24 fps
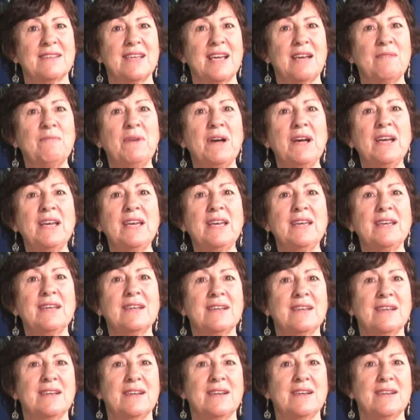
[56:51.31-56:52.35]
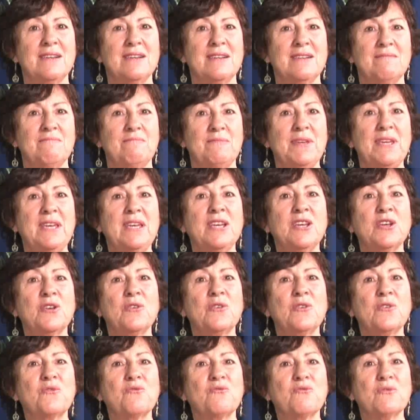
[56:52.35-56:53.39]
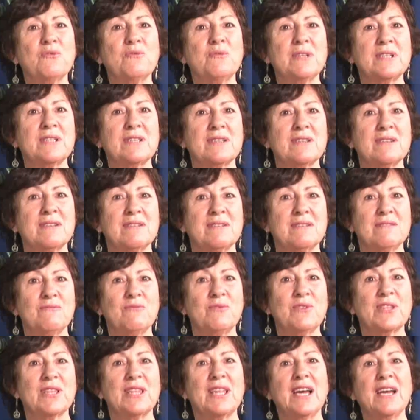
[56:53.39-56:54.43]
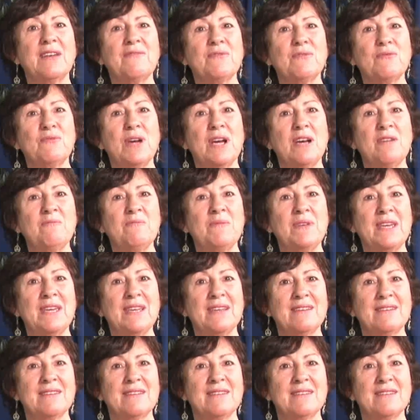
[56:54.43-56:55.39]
Am I being congruent with life around me?